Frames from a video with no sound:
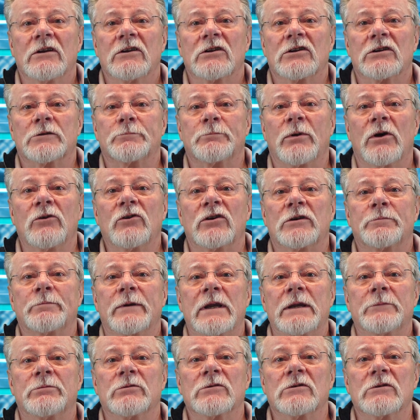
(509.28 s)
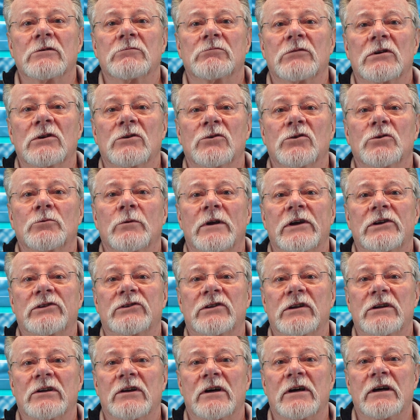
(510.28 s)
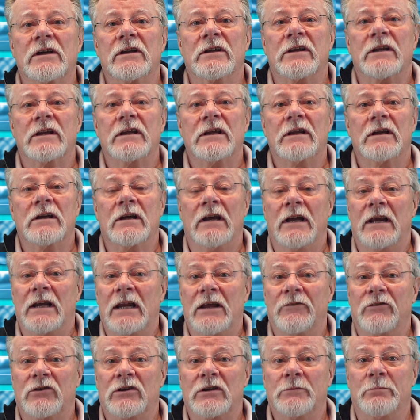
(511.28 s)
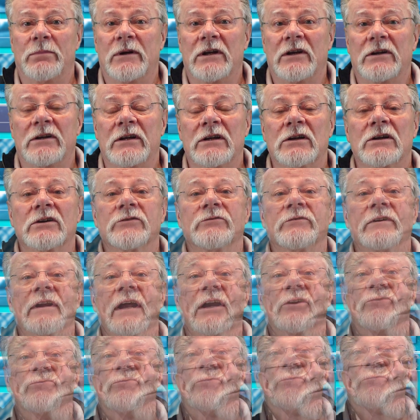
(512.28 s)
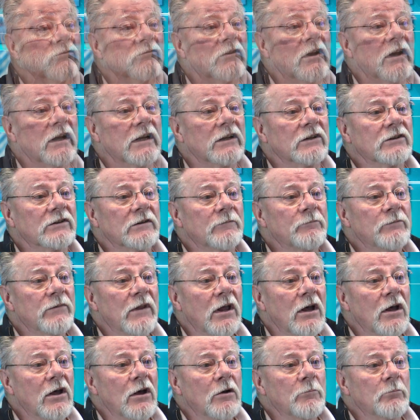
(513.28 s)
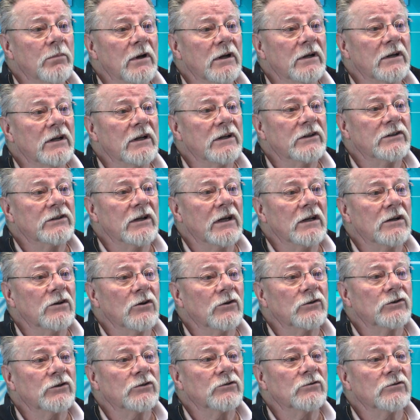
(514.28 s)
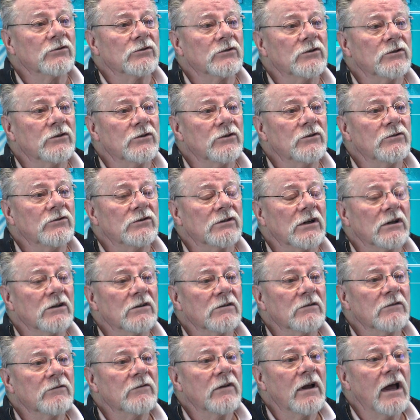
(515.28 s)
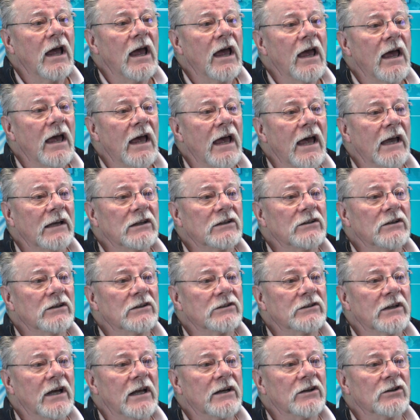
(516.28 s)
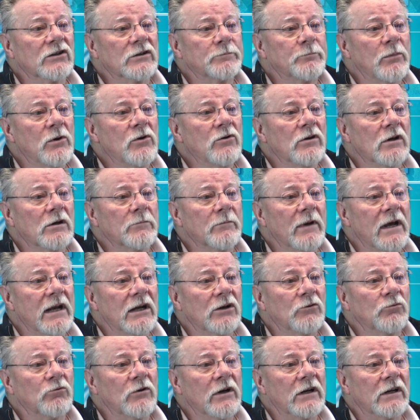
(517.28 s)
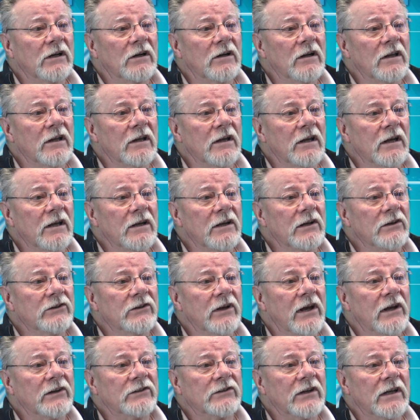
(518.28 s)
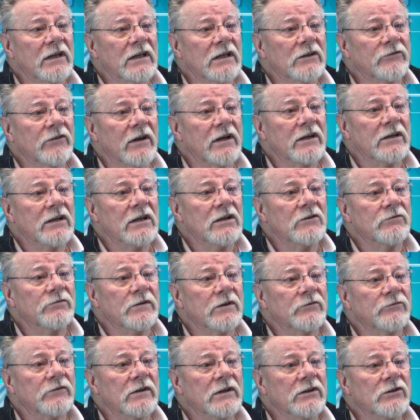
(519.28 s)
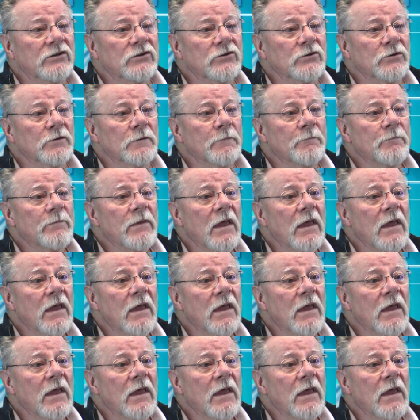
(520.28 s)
Spokespeople will always deny the inevitability of natural rights, but it's illogical to do so. As Lysander Spooner made quite clear in his essay of 1852,